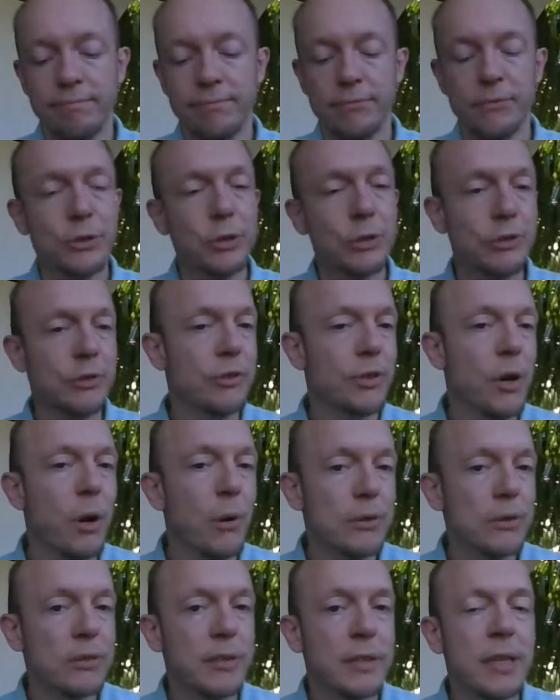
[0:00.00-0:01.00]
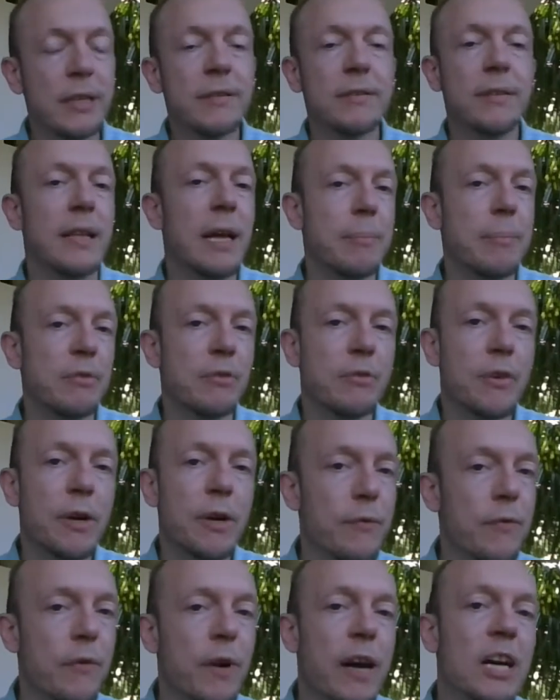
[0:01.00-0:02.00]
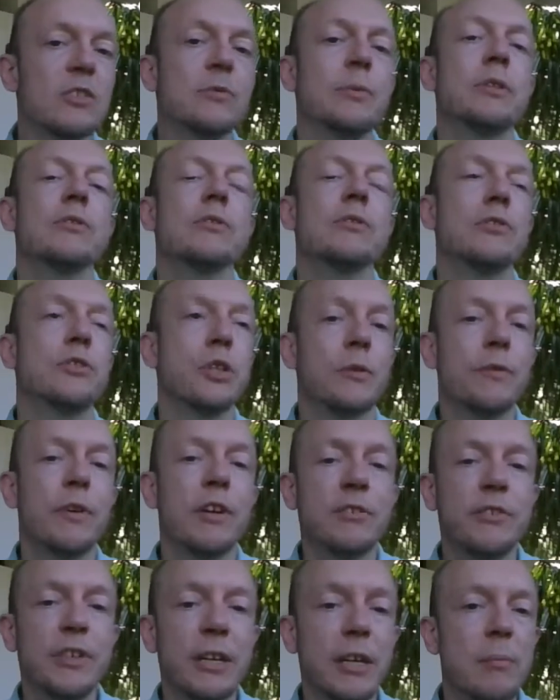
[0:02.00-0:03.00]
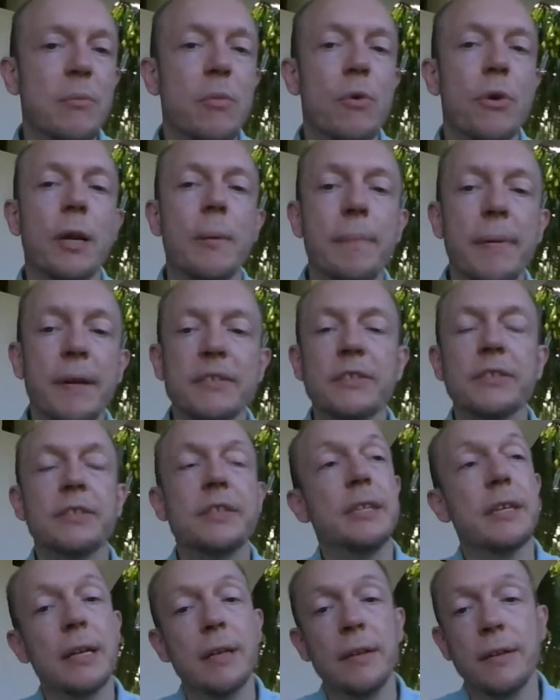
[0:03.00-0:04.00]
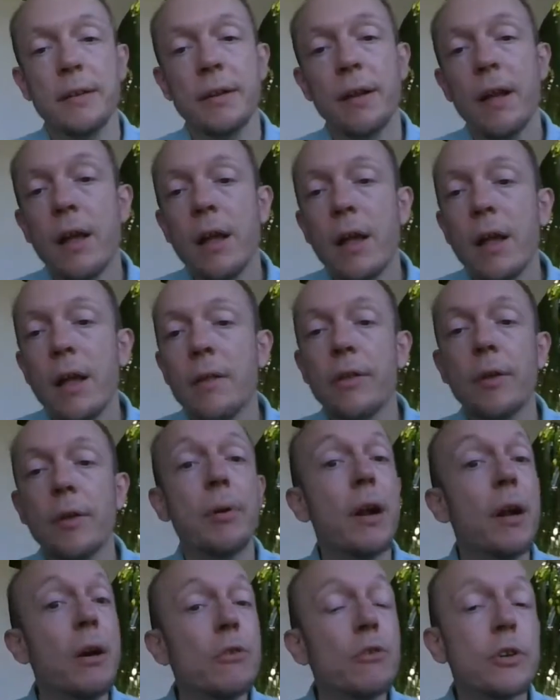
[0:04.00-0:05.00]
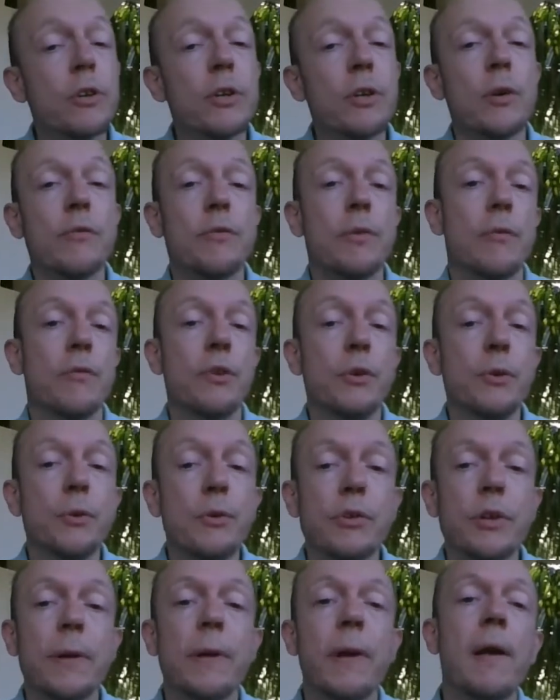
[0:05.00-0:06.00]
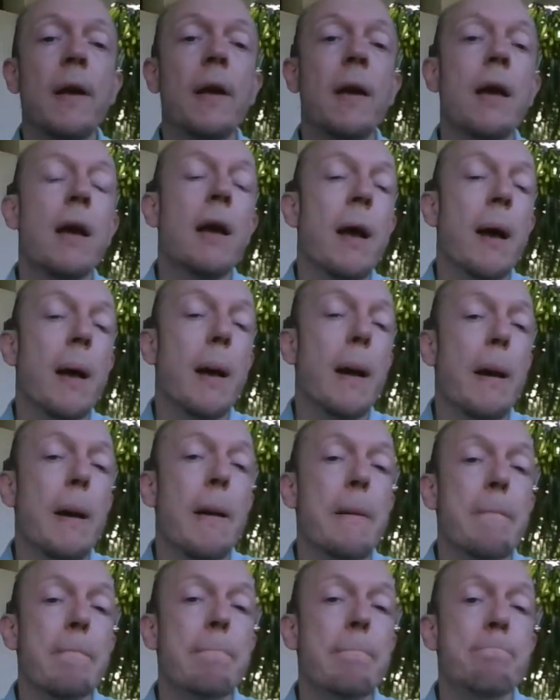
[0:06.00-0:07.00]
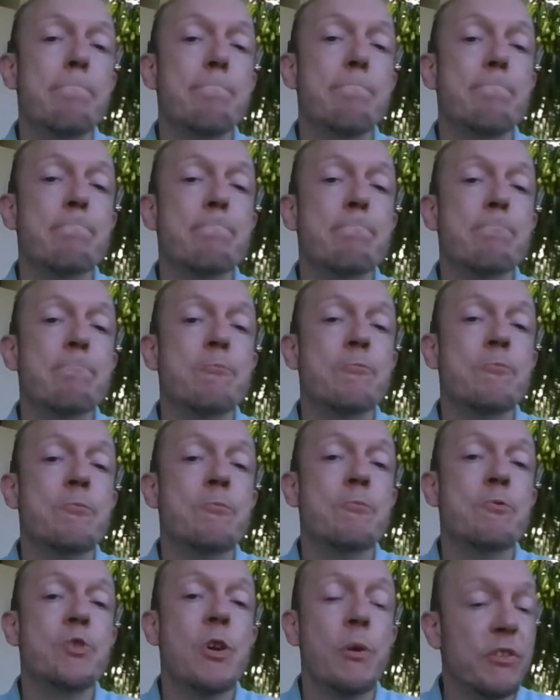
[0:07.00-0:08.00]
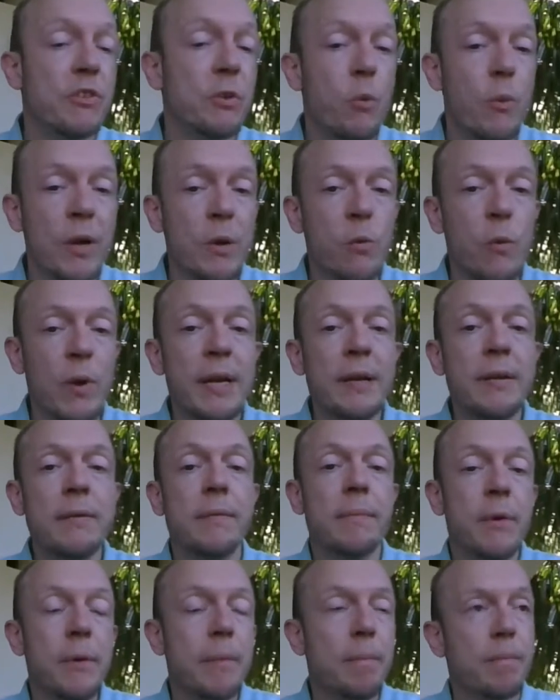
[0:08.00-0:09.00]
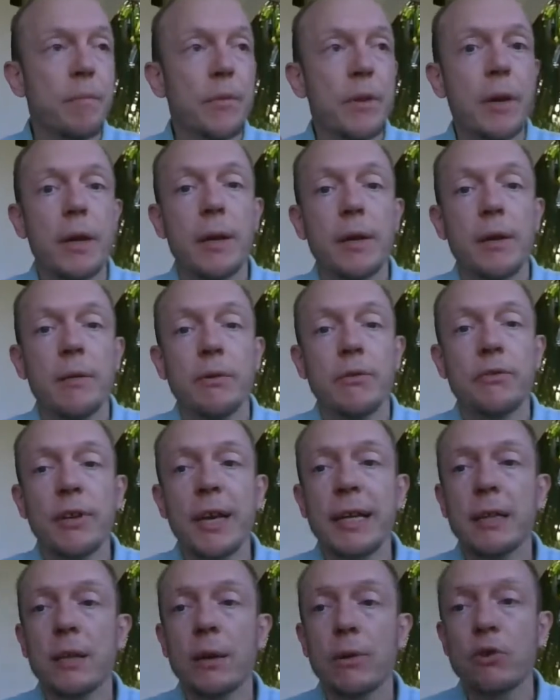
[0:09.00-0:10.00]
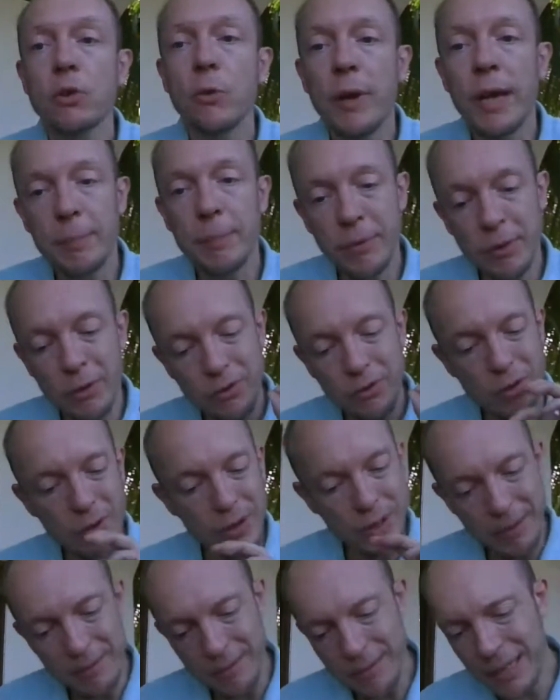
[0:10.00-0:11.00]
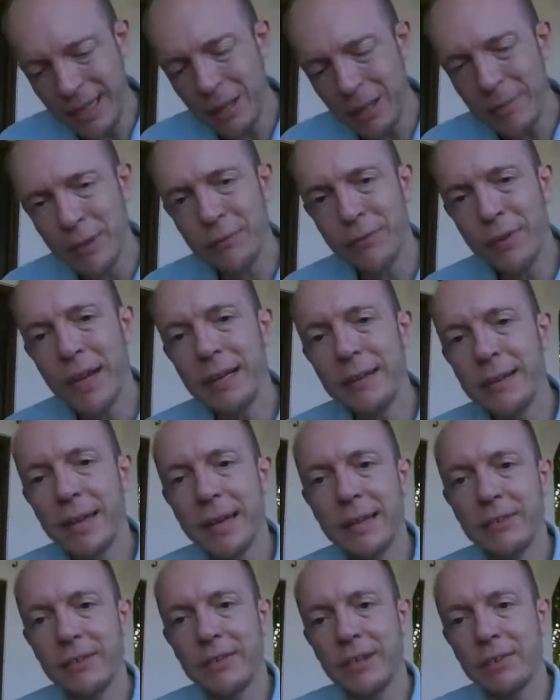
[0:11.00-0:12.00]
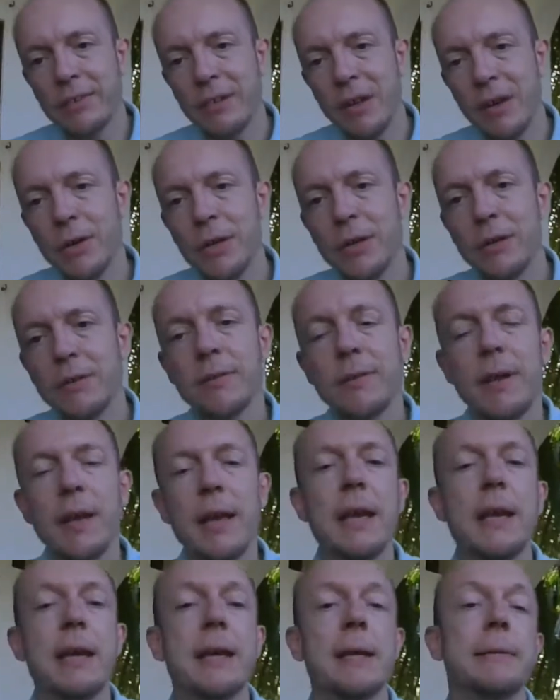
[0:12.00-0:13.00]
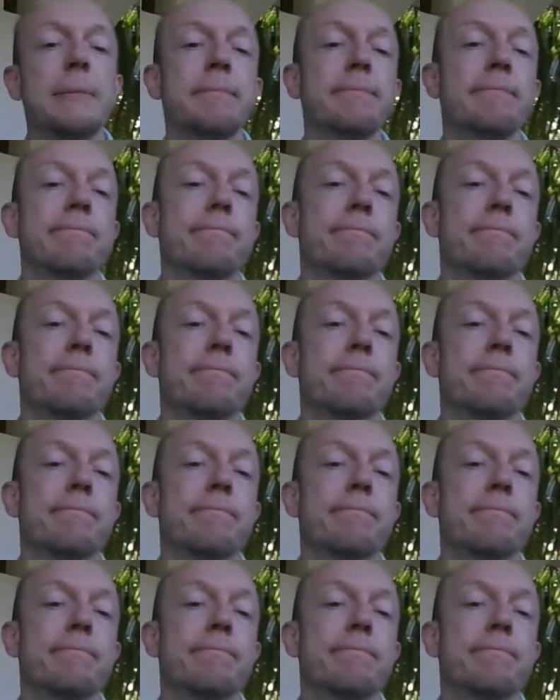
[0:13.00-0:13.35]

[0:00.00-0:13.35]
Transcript: doesn't notice that. It happens very fast because the server has generally more capacity than the browser of the user. So it's a win-win. The site loads quick because only a little bit of data is loaded, and